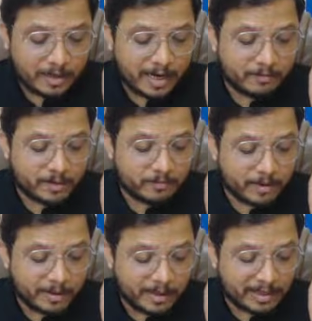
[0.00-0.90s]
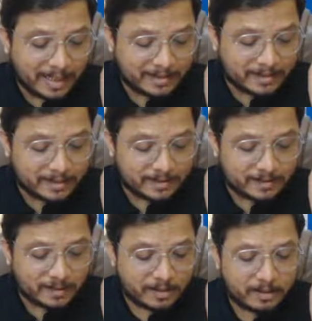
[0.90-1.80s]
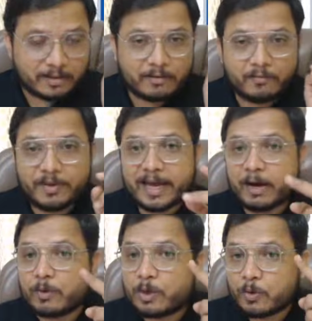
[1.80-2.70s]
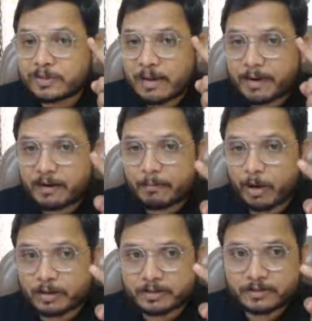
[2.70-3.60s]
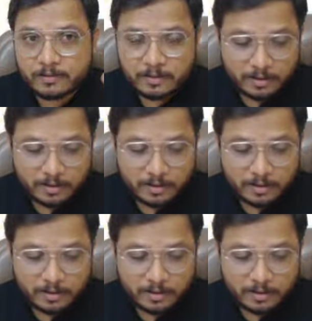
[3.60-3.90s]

and with vertical axis, we have two separate plots.